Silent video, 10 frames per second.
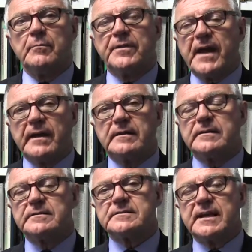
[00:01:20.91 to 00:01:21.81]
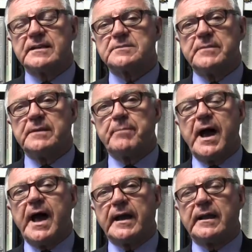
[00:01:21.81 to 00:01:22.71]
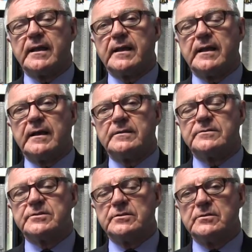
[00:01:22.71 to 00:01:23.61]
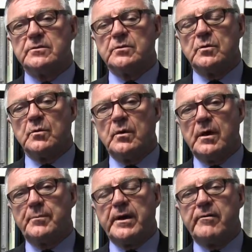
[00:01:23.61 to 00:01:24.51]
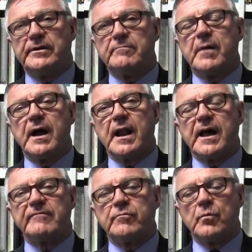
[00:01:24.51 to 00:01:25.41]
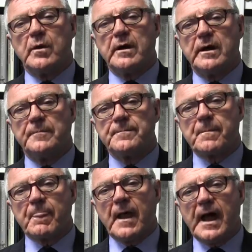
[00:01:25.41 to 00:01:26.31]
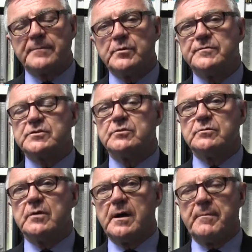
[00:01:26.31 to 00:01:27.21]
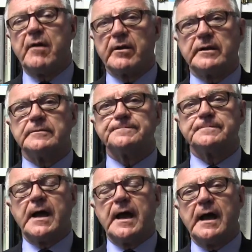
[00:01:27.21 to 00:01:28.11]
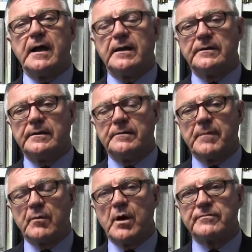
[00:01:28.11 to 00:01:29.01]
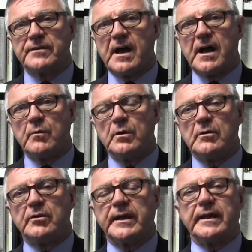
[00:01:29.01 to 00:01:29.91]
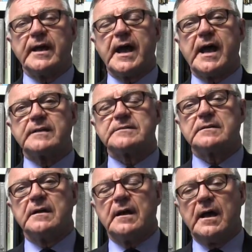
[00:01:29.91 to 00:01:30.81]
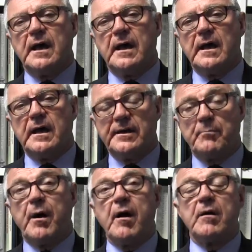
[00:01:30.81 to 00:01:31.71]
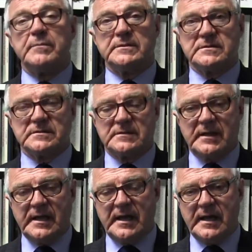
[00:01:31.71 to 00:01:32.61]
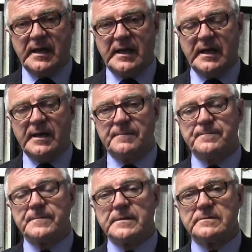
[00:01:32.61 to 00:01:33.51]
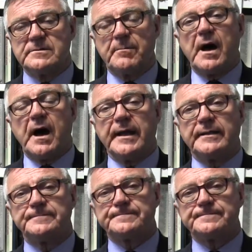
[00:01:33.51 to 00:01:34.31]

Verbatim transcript: But that takes me back to a period in my life where I'd moved to America and my wife and I were looking at uh, an apartment um, to buy.